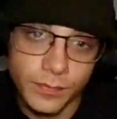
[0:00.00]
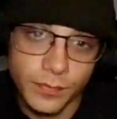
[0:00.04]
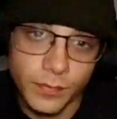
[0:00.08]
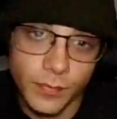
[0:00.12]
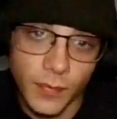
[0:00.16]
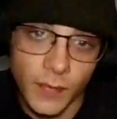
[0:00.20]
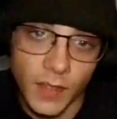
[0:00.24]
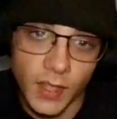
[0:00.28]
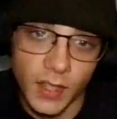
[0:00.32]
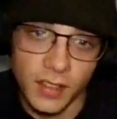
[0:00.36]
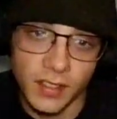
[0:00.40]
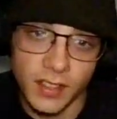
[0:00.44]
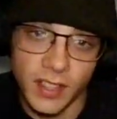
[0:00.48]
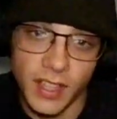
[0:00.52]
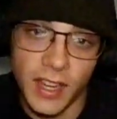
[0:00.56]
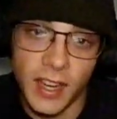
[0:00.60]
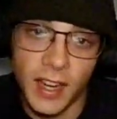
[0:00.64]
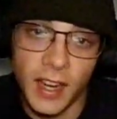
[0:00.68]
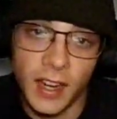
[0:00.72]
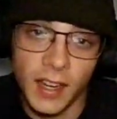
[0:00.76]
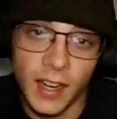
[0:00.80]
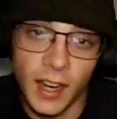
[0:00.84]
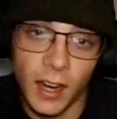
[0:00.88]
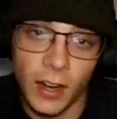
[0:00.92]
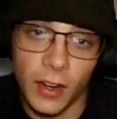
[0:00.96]
Because
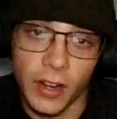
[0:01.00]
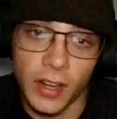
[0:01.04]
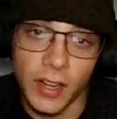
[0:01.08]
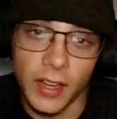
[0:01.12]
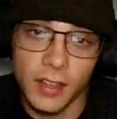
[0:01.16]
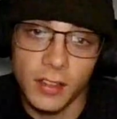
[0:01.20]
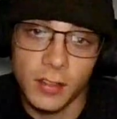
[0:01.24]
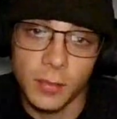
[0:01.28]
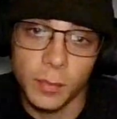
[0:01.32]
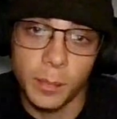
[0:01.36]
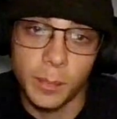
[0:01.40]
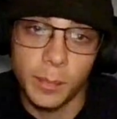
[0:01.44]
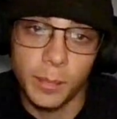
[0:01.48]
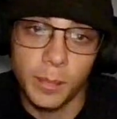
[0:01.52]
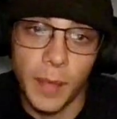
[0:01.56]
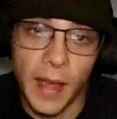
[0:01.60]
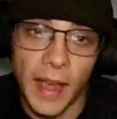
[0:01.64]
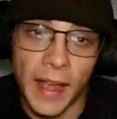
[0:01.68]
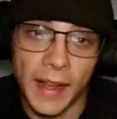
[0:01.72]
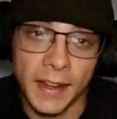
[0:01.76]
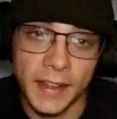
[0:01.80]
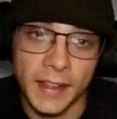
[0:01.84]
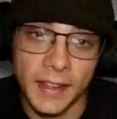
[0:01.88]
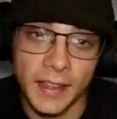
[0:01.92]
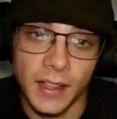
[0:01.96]
Ian Gary, his
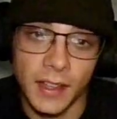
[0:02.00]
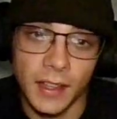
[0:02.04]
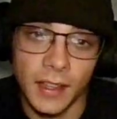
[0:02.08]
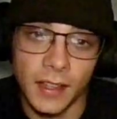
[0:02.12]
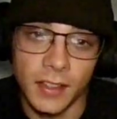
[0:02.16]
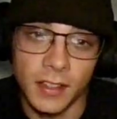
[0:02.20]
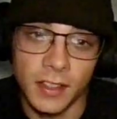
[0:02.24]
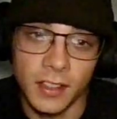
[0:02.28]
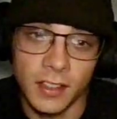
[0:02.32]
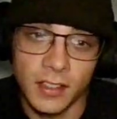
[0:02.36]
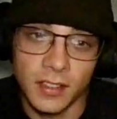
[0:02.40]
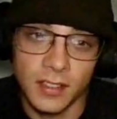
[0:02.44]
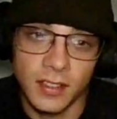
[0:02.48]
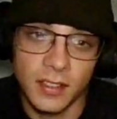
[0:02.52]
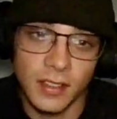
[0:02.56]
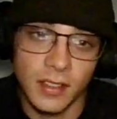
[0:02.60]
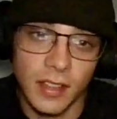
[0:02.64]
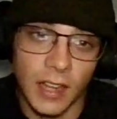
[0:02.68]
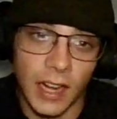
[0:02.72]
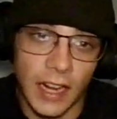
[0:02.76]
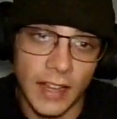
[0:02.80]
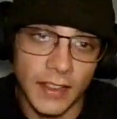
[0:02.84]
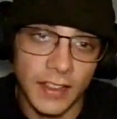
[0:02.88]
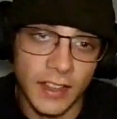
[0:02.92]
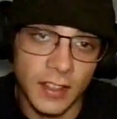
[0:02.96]
back is...
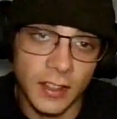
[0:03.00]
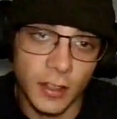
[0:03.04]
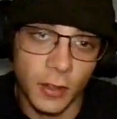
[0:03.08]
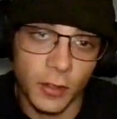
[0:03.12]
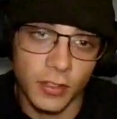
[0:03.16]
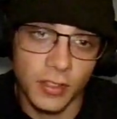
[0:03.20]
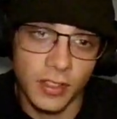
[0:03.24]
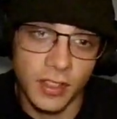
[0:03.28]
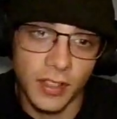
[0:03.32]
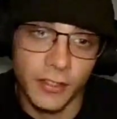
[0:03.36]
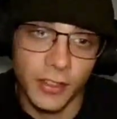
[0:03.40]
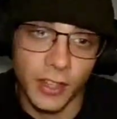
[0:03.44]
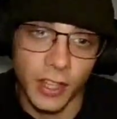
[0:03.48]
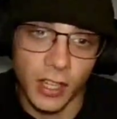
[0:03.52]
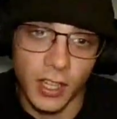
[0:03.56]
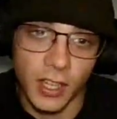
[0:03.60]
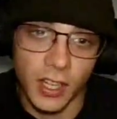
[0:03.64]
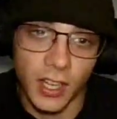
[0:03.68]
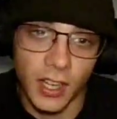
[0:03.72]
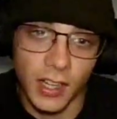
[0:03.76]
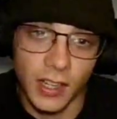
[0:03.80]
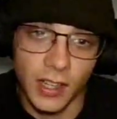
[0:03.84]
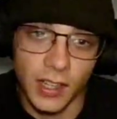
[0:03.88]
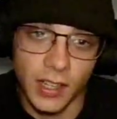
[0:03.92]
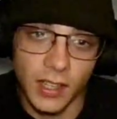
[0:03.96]
I think there was even a
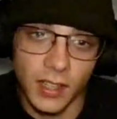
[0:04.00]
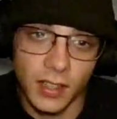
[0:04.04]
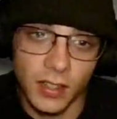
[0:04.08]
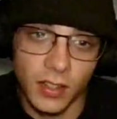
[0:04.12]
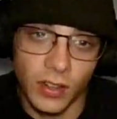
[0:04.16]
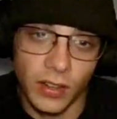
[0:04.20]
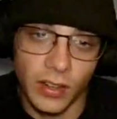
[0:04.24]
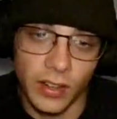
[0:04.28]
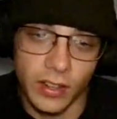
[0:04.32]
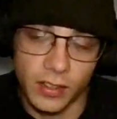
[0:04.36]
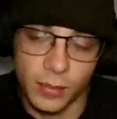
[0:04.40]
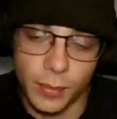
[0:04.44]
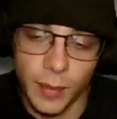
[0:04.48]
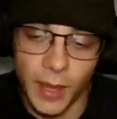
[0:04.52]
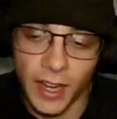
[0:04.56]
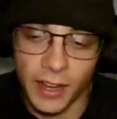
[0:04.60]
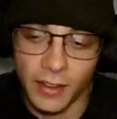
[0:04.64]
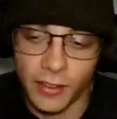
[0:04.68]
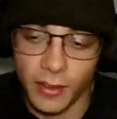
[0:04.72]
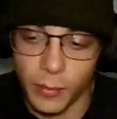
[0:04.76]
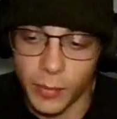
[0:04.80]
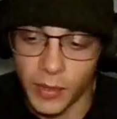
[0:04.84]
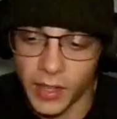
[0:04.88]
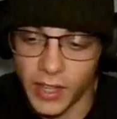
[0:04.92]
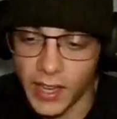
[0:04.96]
cut on his back
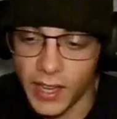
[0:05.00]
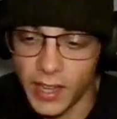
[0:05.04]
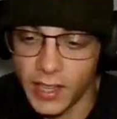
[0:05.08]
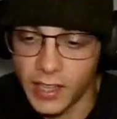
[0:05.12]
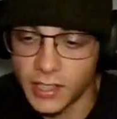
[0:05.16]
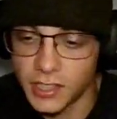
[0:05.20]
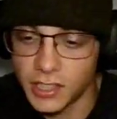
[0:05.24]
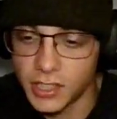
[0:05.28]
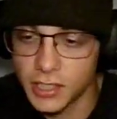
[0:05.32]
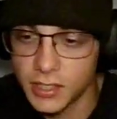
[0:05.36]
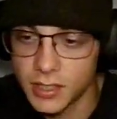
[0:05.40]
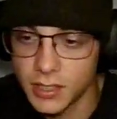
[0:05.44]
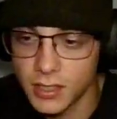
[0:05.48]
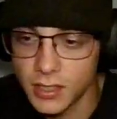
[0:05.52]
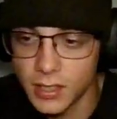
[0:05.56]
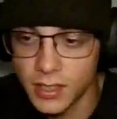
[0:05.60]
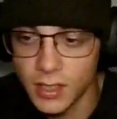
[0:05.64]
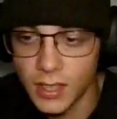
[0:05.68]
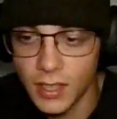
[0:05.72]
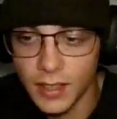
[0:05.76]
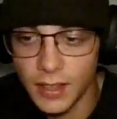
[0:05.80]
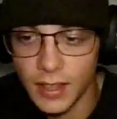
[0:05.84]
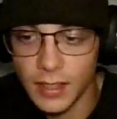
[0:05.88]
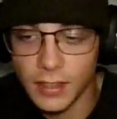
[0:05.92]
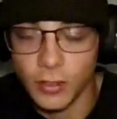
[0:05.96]
from the cage.
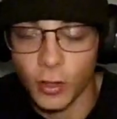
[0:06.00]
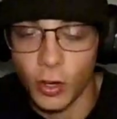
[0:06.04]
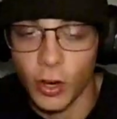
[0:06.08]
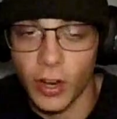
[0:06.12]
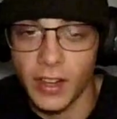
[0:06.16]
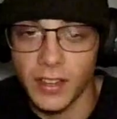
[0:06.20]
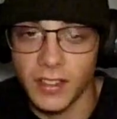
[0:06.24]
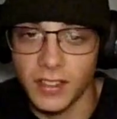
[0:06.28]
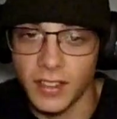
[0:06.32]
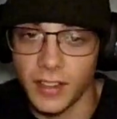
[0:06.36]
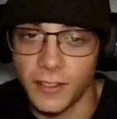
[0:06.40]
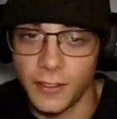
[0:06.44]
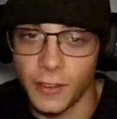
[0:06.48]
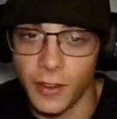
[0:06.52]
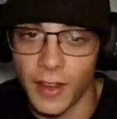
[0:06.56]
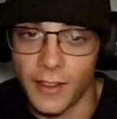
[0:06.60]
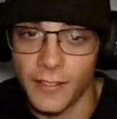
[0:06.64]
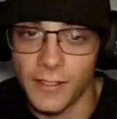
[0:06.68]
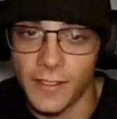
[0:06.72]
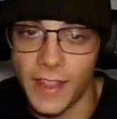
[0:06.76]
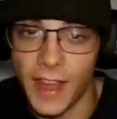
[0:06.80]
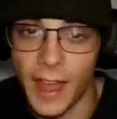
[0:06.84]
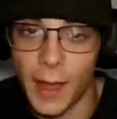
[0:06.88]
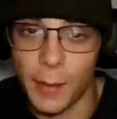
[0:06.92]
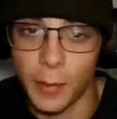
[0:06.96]
That's crazy if you
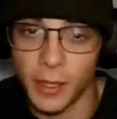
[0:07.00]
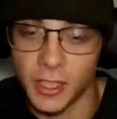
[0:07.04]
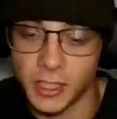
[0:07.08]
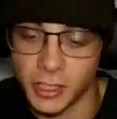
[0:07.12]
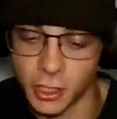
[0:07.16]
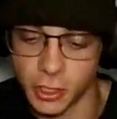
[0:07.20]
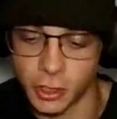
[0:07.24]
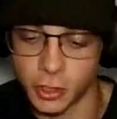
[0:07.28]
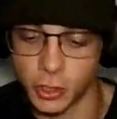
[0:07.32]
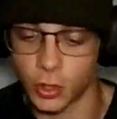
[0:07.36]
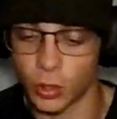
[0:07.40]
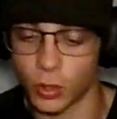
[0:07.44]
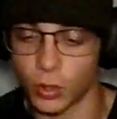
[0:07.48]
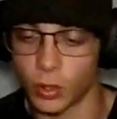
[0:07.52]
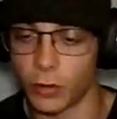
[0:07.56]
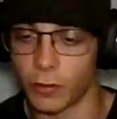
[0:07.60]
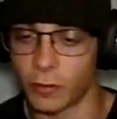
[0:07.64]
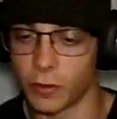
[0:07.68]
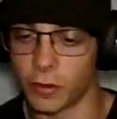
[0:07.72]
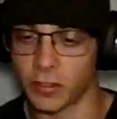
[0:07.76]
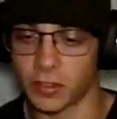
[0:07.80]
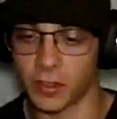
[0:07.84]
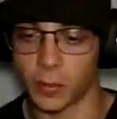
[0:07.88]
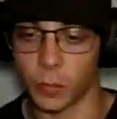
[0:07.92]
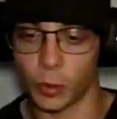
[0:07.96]
have that much control
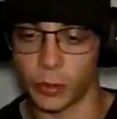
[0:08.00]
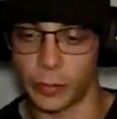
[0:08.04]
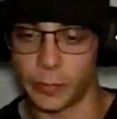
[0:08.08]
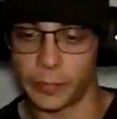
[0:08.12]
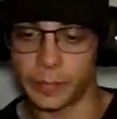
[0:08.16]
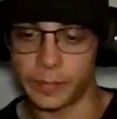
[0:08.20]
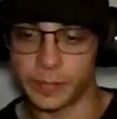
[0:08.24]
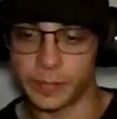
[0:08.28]
over someone.